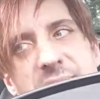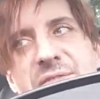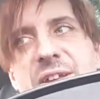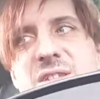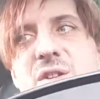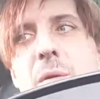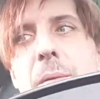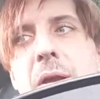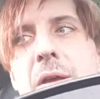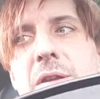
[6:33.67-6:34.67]
defensive comment
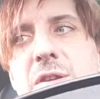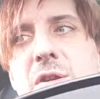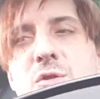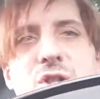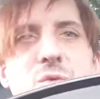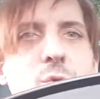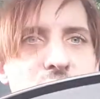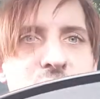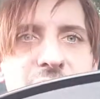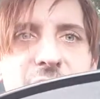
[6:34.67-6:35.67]
like, dude, just watch
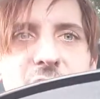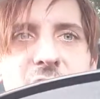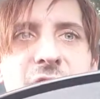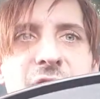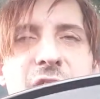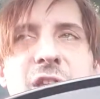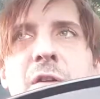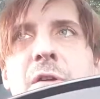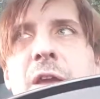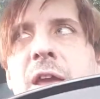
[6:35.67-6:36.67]
the fucking video,
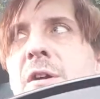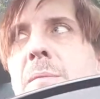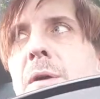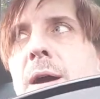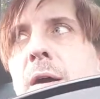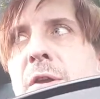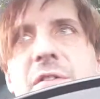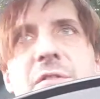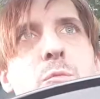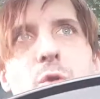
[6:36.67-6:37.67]
okay, that I put out. You don't have to
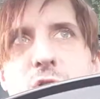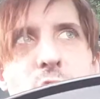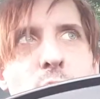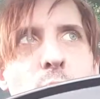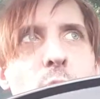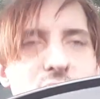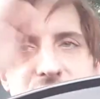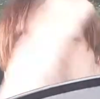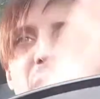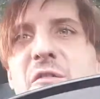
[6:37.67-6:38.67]
watch it all. Watch from
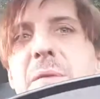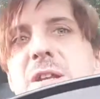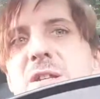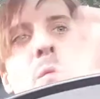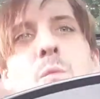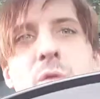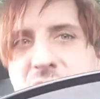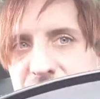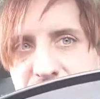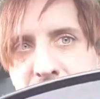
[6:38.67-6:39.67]
12 minutes onwards
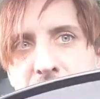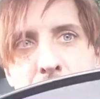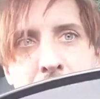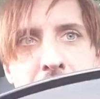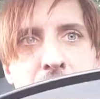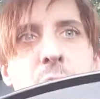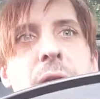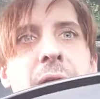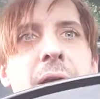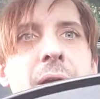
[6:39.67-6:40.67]
for a little bit. You'll get
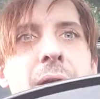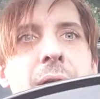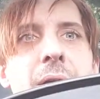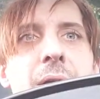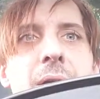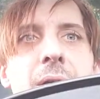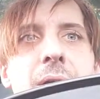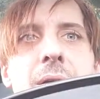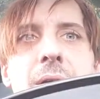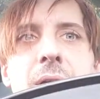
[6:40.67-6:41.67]
it.
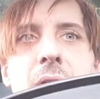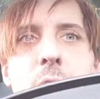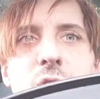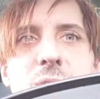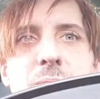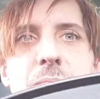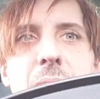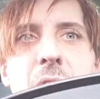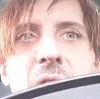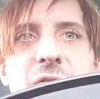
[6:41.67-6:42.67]
I watched
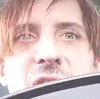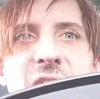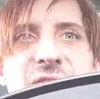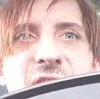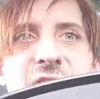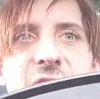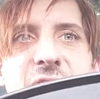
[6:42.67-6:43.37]
part of his last video.